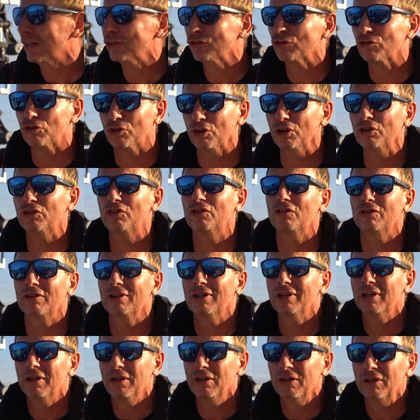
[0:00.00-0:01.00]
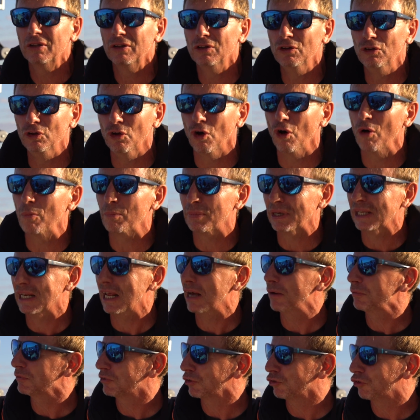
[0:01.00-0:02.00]
It's just not being
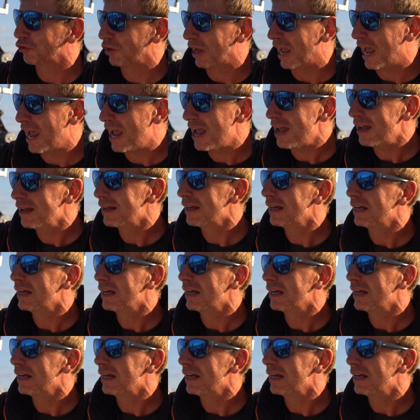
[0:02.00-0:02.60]
able to share